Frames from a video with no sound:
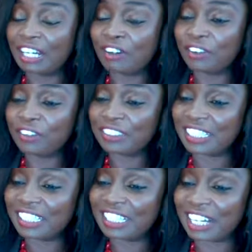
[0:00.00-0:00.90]
Oh,
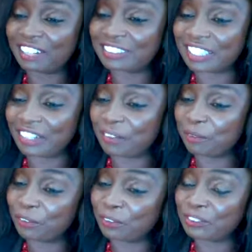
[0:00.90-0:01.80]
Yinka
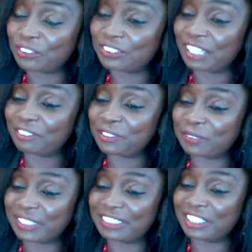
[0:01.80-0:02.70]
Osarimi Olotu, that was
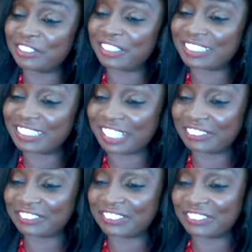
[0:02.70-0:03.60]
my senior in
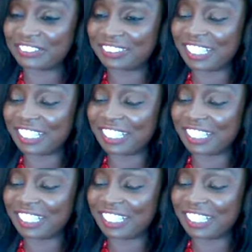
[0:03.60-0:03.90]
secondary school.